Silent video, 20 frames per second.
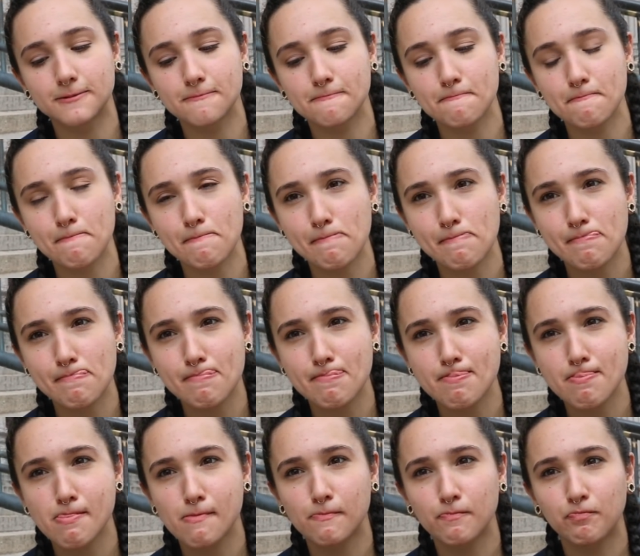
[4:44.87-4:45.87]
Yeah, I don't know what
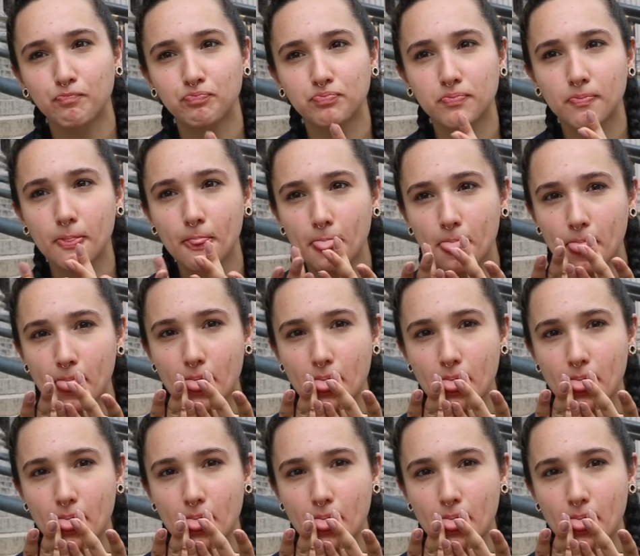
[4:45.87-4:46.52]
I would rate that.